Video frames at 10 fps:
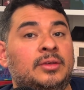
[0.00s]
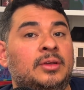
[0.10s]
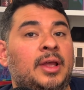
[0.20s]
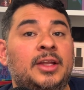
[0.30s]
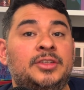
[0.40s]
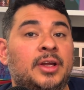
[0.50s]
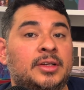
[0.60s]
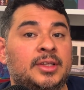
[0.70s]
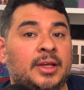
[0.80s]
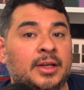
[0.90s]

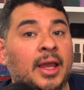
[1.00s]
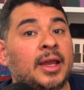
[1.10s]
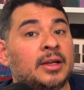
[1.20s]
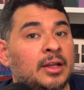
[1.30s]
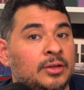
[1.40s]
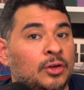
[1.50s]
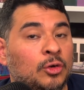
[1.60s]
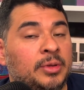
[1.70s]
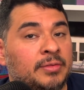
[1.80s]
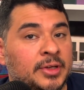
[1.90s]
HDR10 and
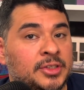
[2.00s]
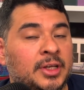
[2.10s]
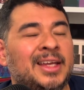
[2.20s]
Dolby Vision.